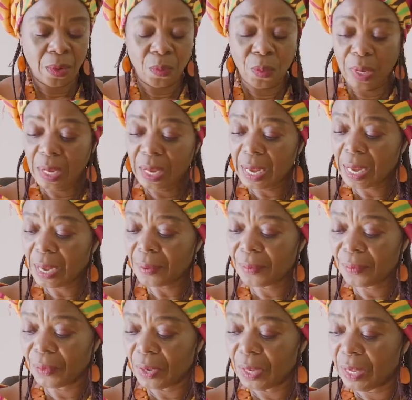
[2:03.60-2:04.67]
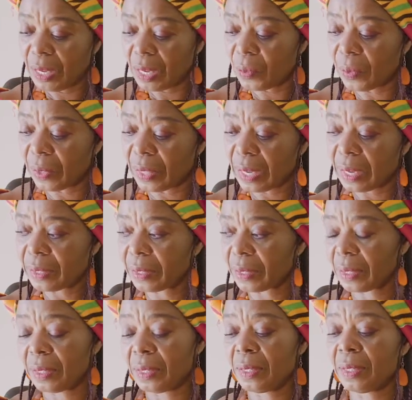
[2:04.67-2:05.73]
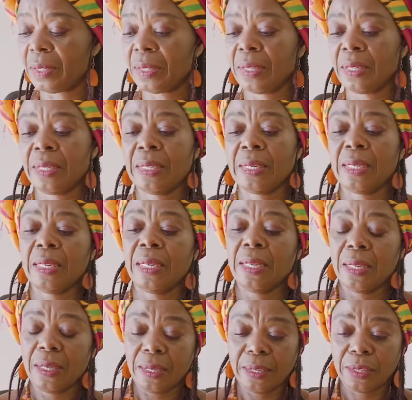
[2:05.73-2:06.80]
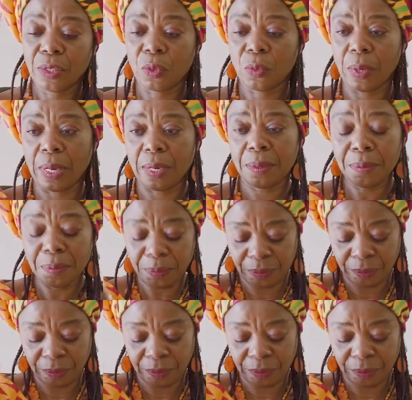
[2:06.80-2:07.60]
We have here with us this one.